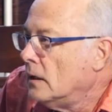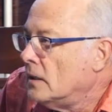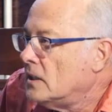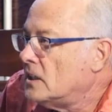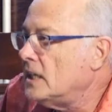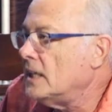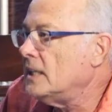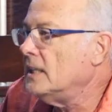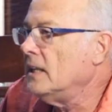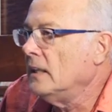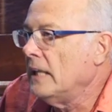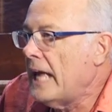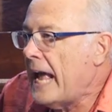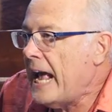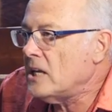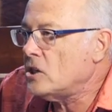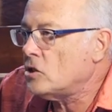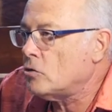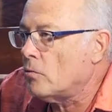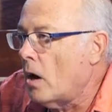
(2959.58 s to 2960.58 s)
Sit in the
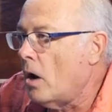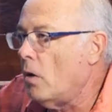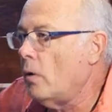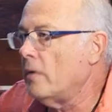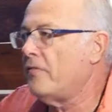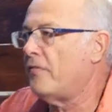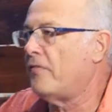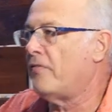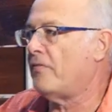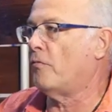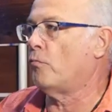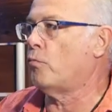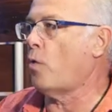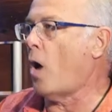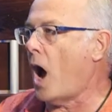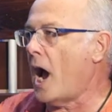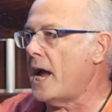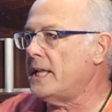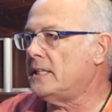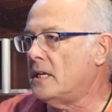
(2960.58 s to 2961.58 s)
last row and
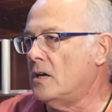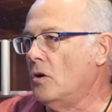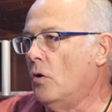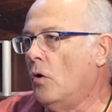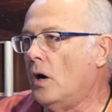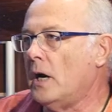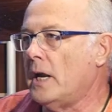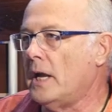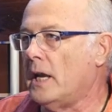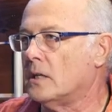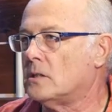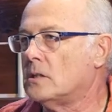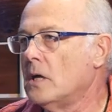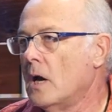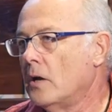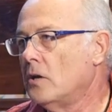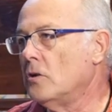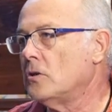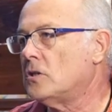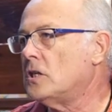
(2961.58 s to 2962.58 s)
ride the audience.
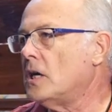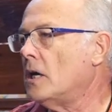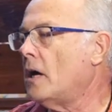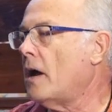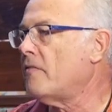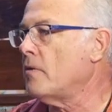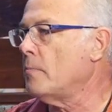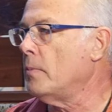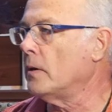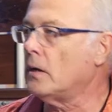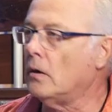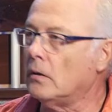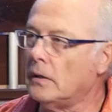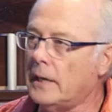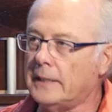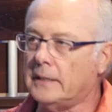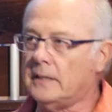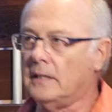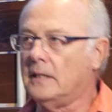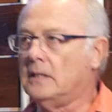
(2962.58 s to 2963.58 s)
You'll see everyone go
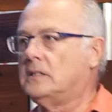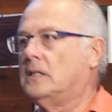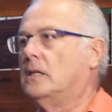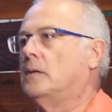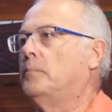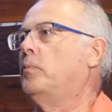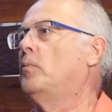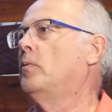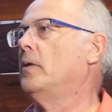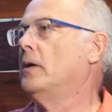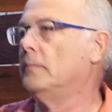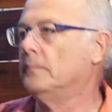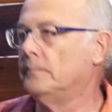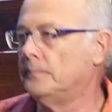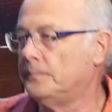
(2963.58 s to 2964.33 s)
like this at a point.